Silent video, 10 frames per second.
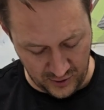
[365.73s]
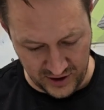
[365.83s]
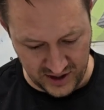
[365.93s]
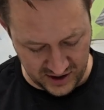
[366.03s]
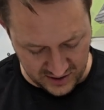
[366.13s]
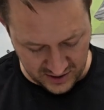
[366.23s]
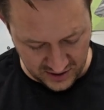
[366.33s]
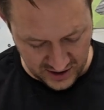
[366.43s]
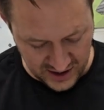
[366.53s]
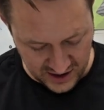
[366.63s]
Oh, this
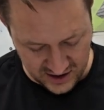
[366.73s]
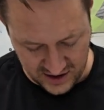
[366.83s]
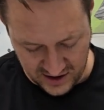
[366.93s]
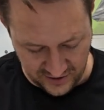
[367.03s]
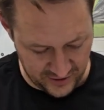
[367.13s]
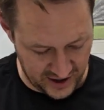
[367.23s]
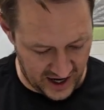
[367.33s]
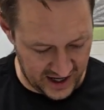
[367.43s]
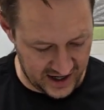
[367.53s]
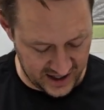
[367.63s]
is stuff
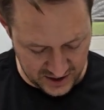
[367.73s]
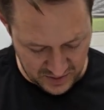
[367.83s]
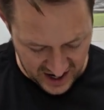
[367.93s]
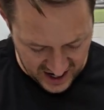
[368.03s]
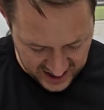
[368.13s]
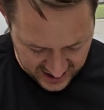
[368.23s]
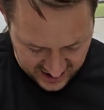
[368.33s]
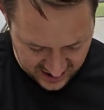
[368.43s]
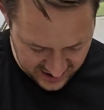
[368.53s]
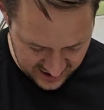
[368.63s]
for the IDEX
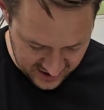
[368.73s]
pack.